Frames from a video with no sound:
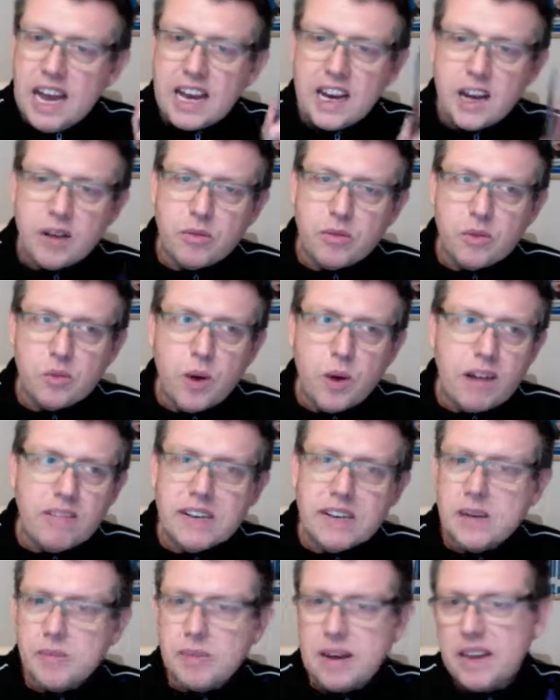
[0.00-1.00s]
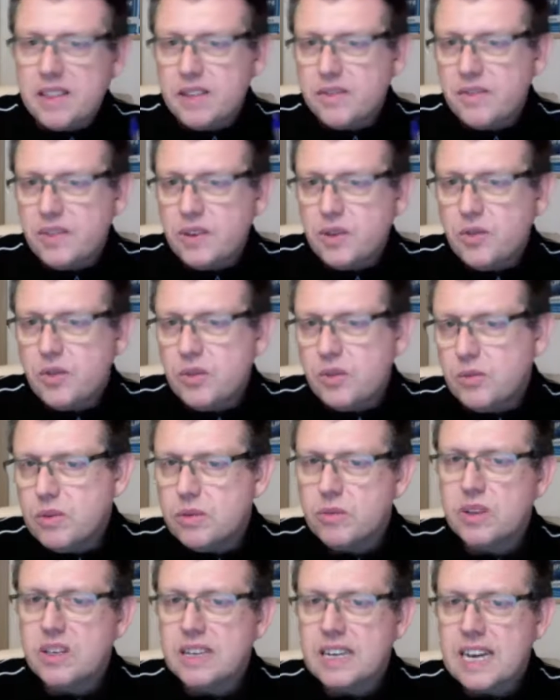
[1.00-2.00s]
and I was worried about the future and
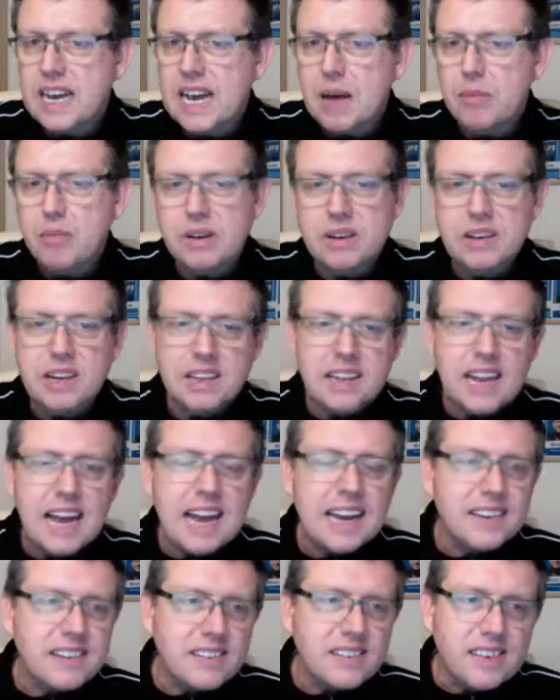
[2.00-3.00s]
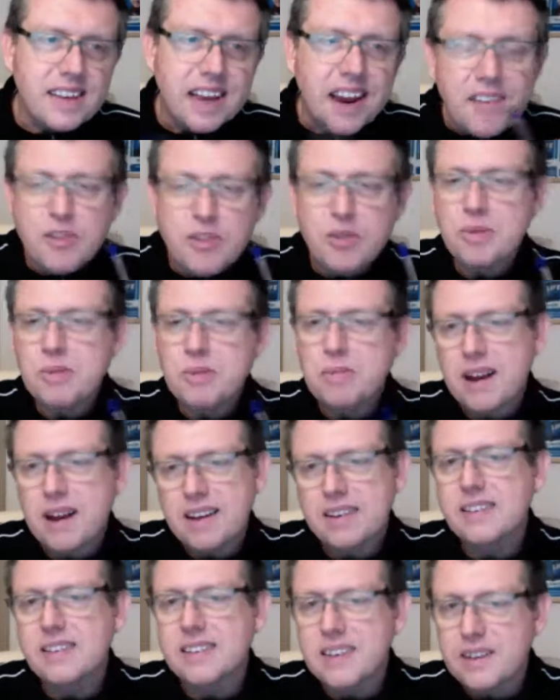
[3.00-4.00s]
what was going to happen. And that is a terrible
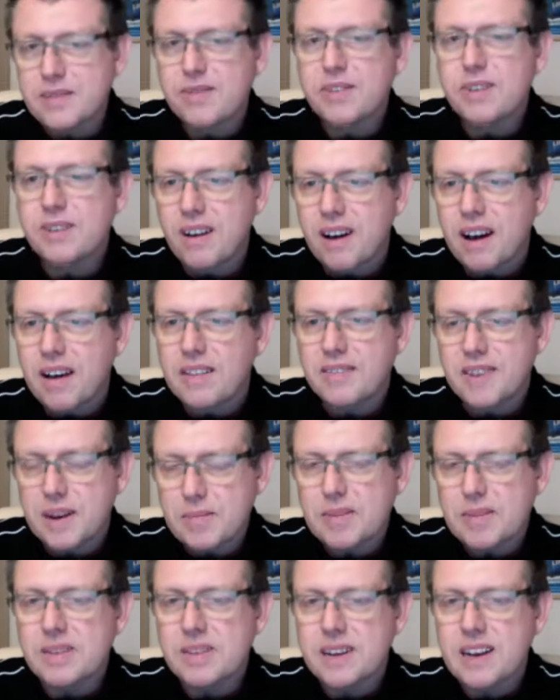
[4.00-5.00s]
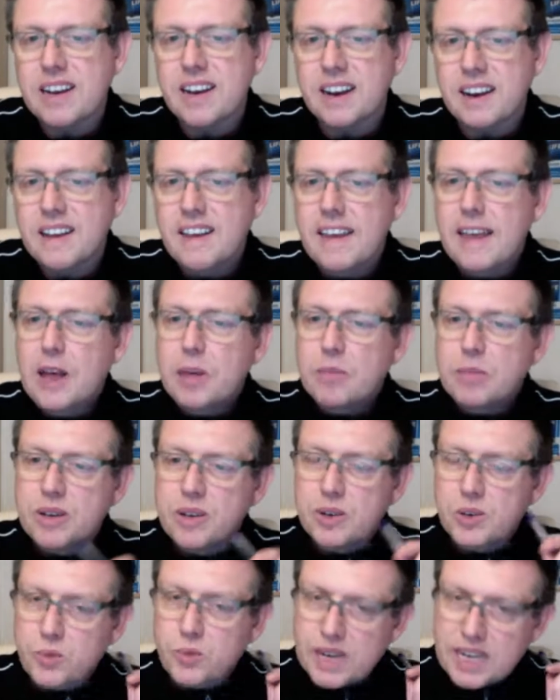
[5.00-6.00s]
place to live your life, let me tell you,
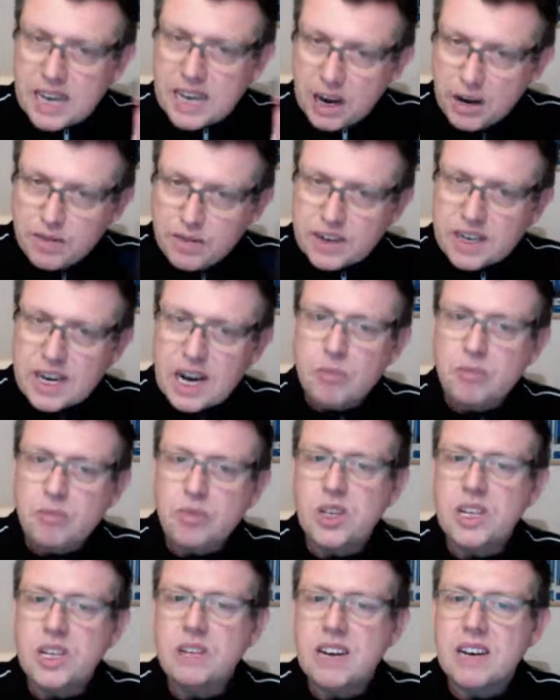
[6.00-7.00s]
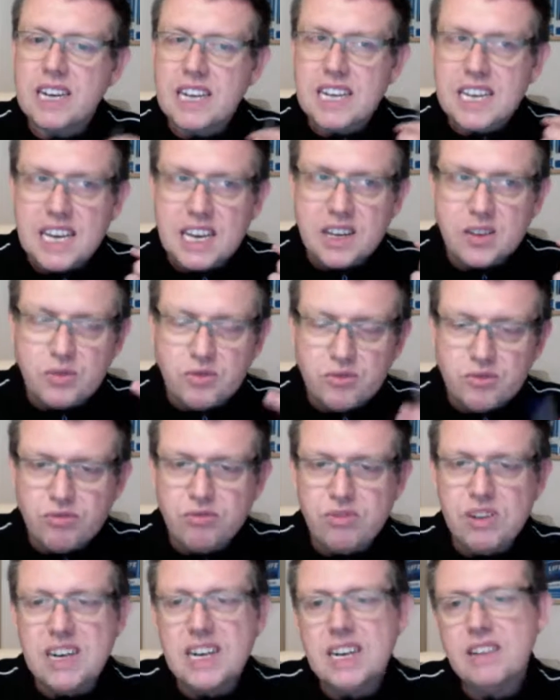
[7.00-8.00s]
because when it overcomes you and it gets
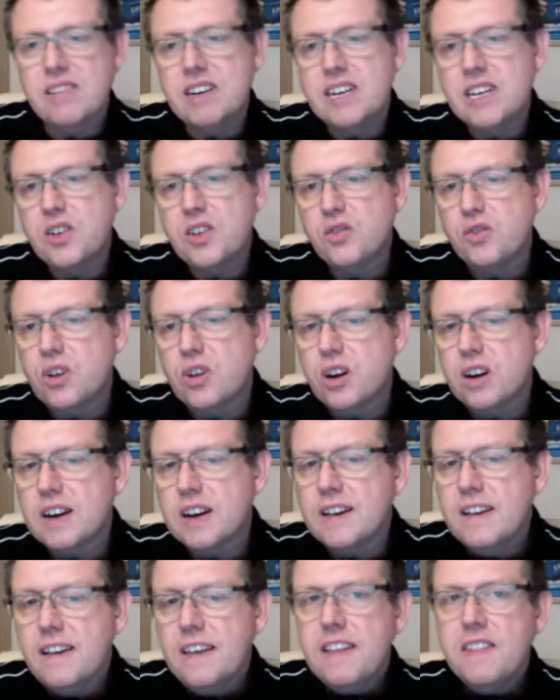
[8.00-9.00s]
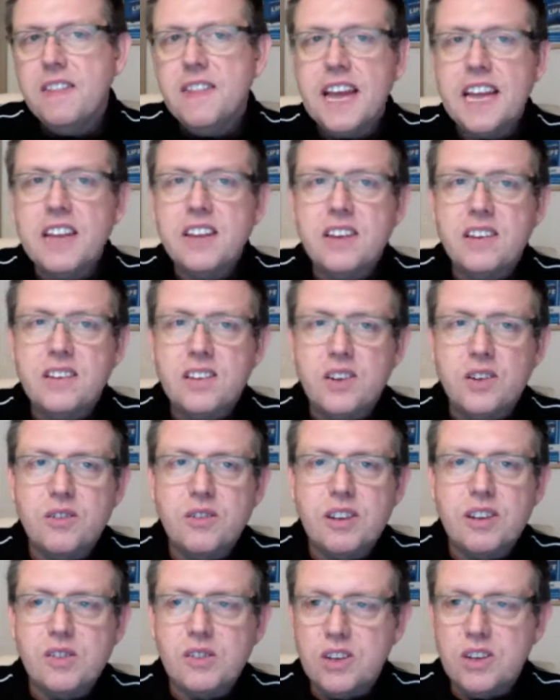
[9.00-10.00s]
really, really strong, then
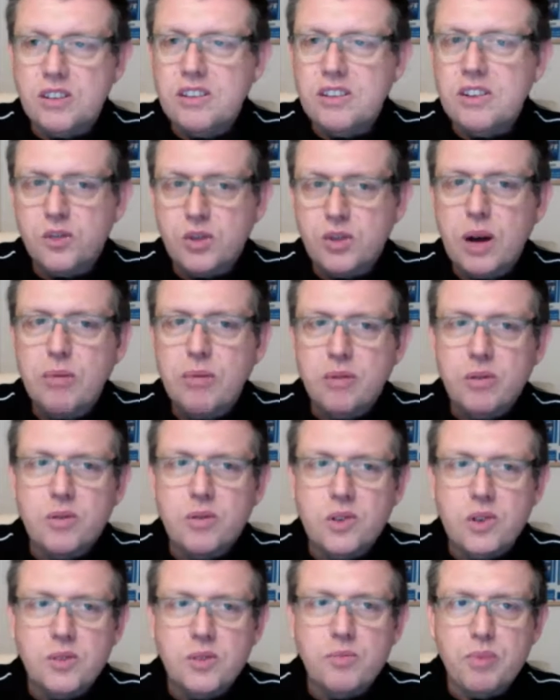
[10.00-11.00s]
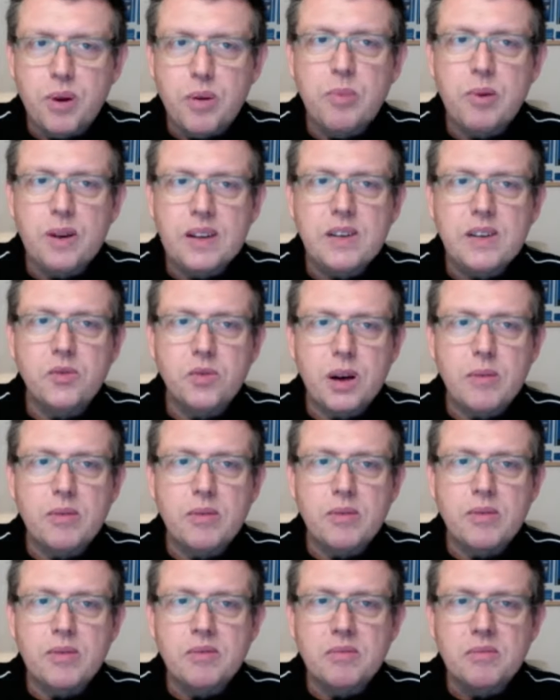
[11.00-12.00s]
you're in trouble. You're properly in
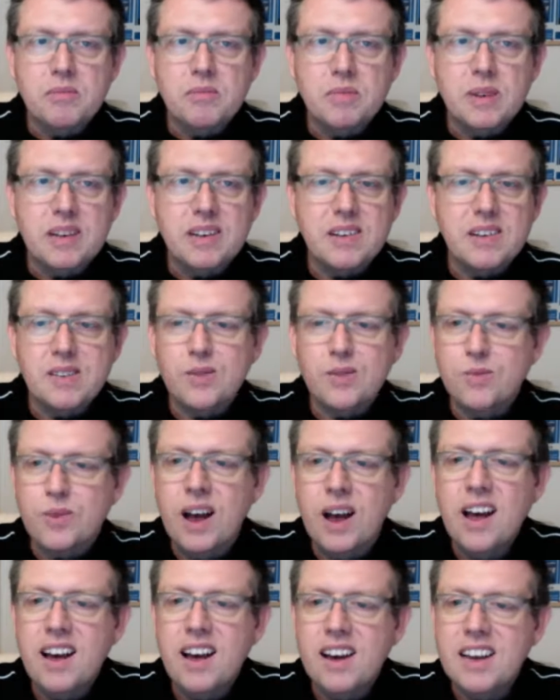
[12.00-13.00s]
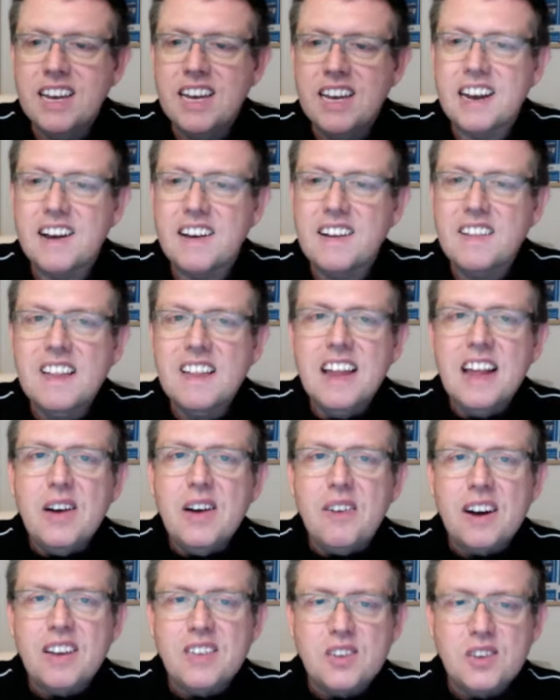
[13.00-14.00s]
trouble, because you know,
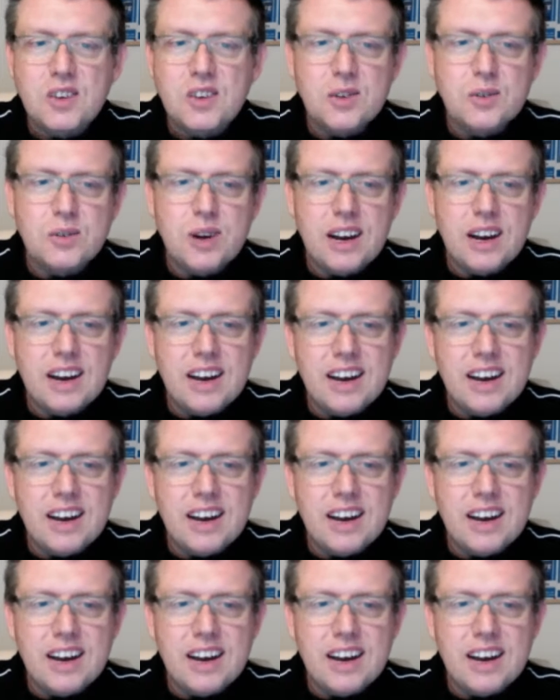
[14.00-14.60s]
once you're